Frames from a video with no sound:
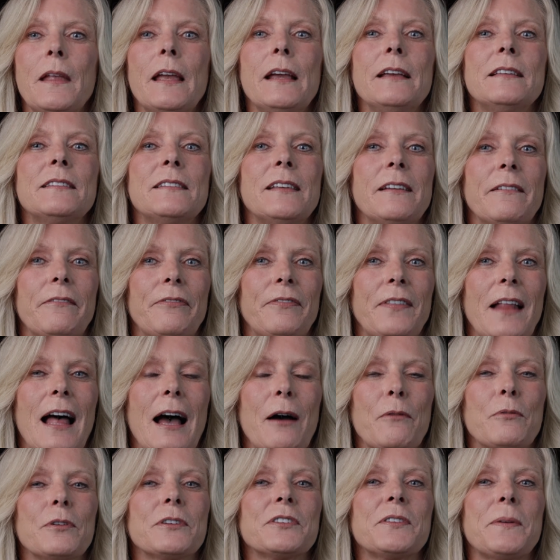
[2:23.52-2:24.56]
he sent
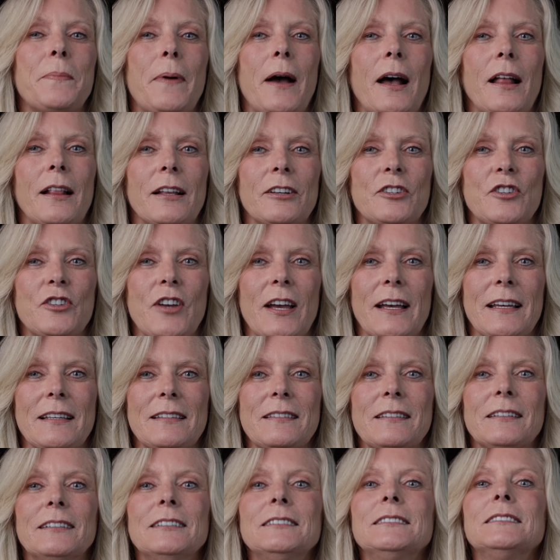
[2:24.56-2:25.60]
flowers
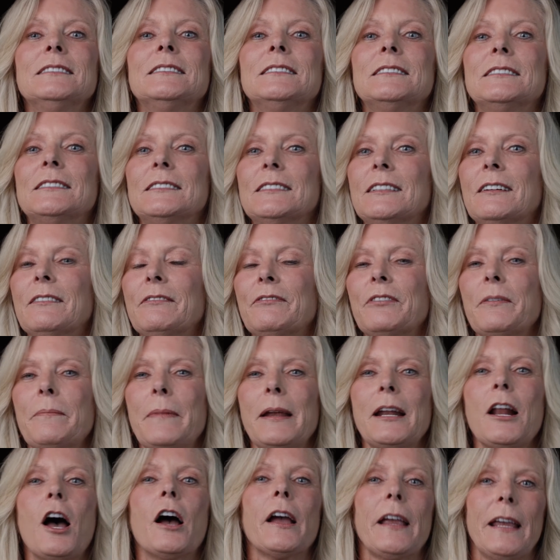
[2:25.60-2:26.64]
apologizing for
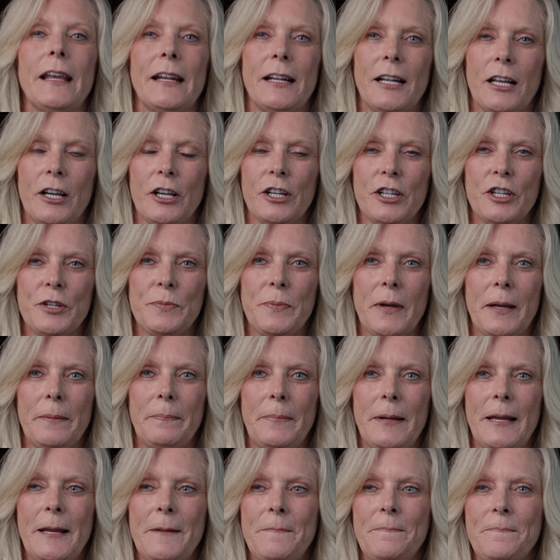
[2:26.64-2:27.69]
me not getting a hush
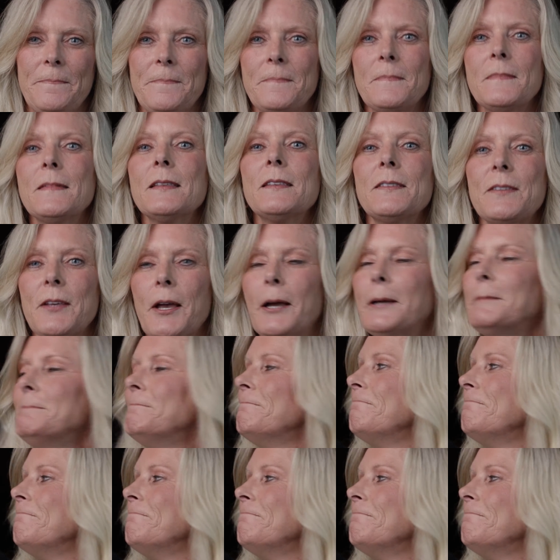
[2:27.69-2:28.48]
puppy. So.